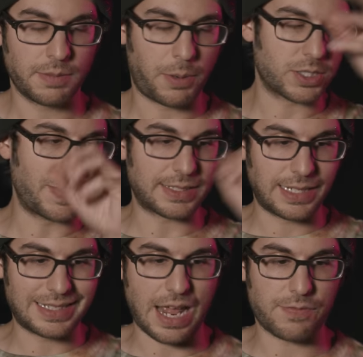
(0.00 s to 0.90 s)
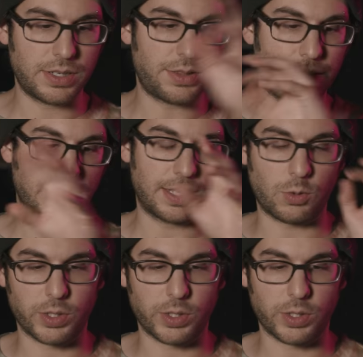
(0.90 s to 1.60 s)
compartmentalize everything and